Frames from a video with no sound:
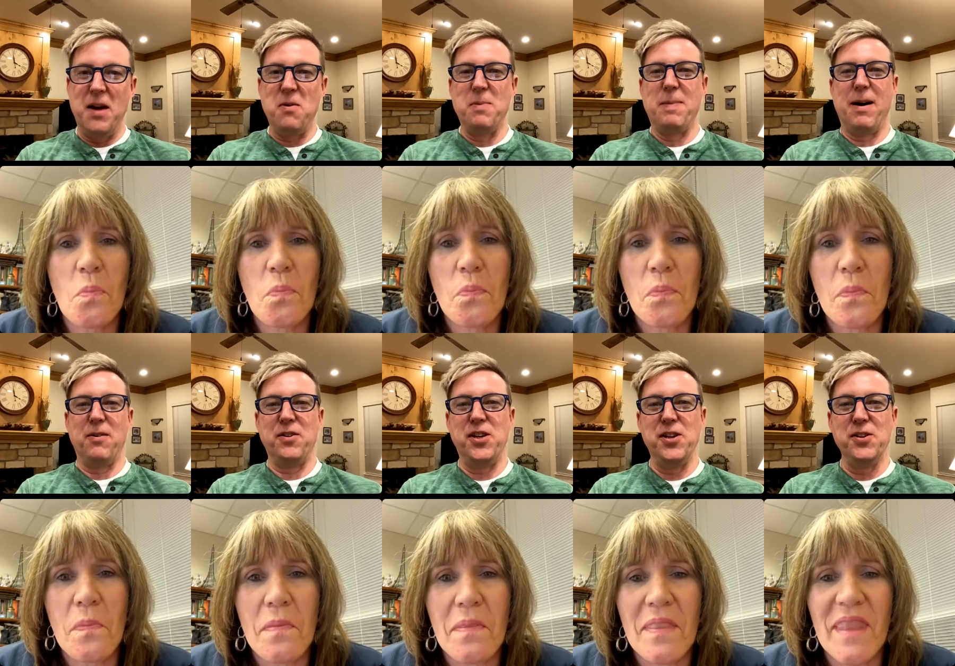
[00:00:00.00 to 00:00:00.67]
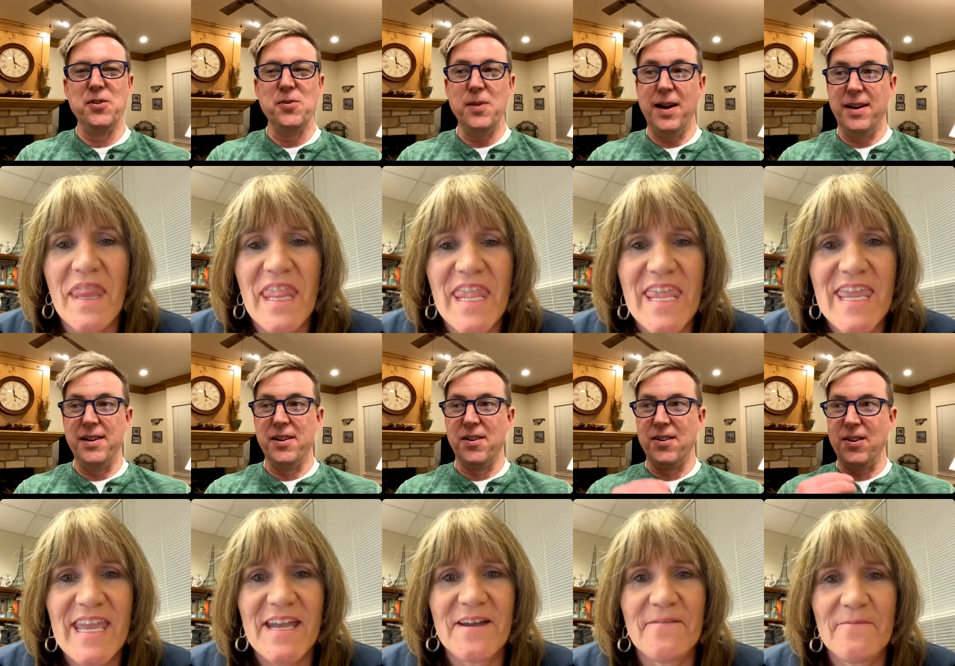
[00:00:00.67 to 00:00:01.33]
Speaker 1: about you, and
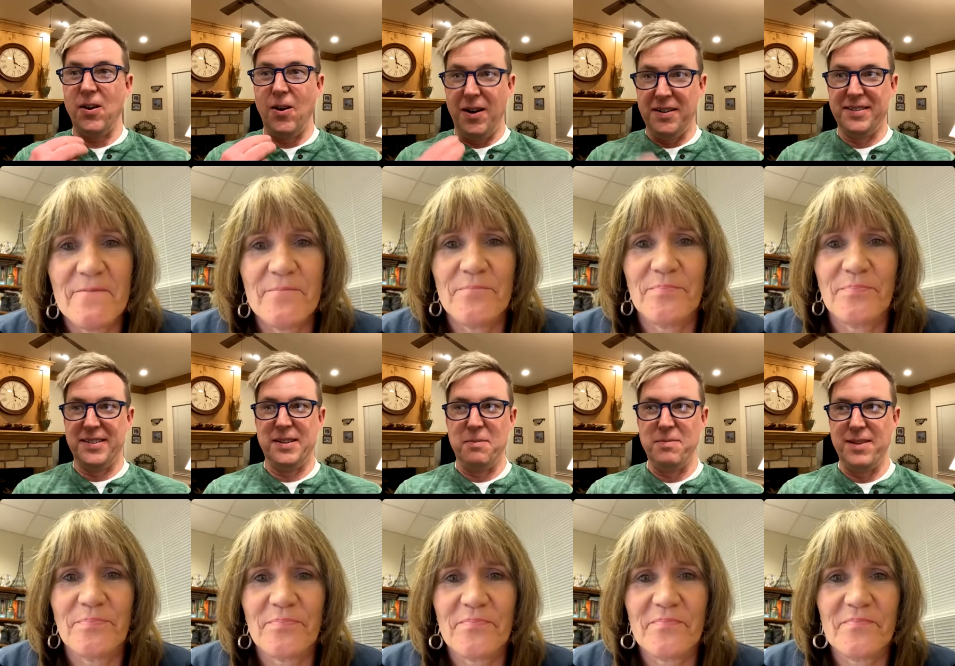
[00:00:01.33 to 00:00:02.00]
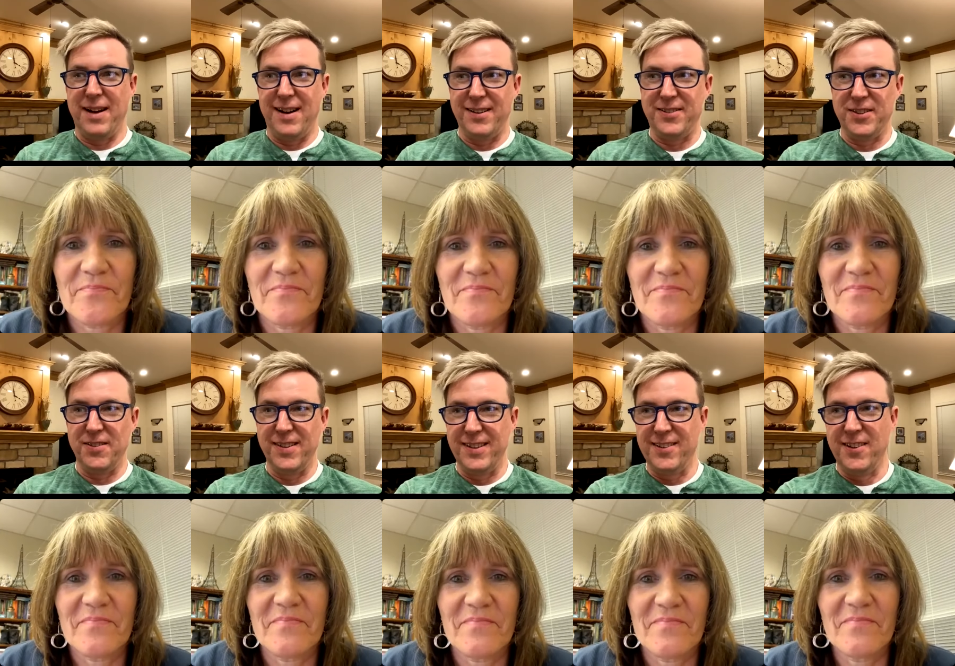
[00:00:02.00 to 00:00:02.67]
you're an awesome doctor
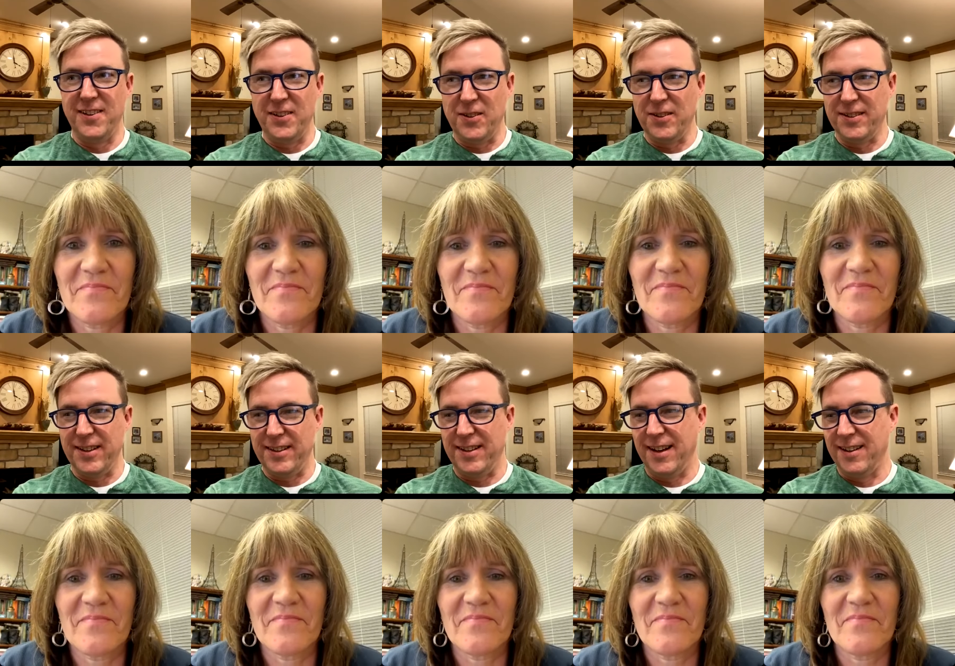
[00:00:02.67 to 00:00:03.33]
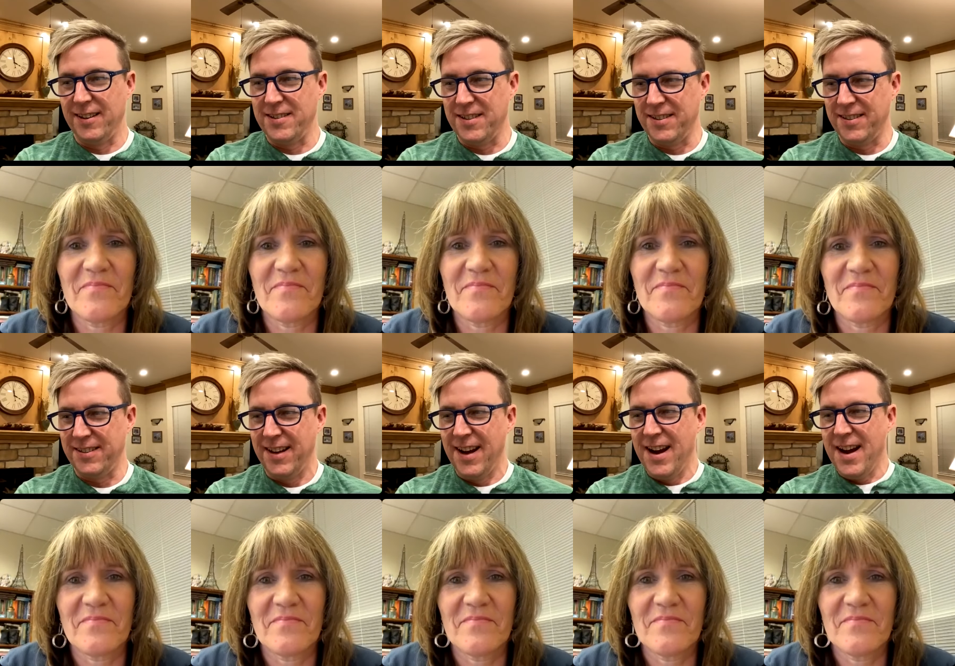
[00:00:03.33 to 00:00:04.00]
and clinical psychologist,
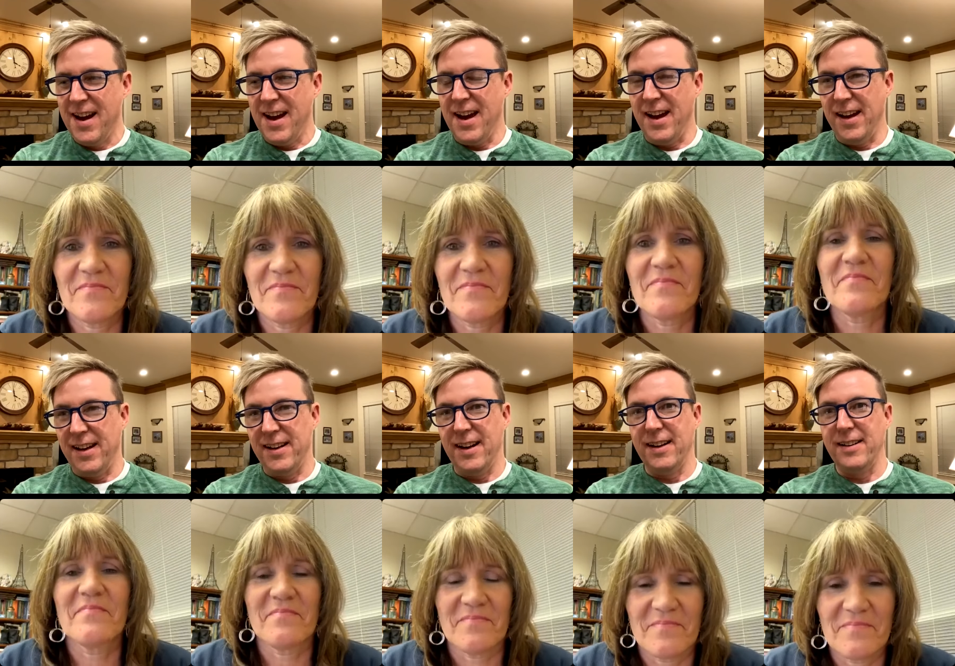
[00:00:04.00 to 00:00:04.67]
and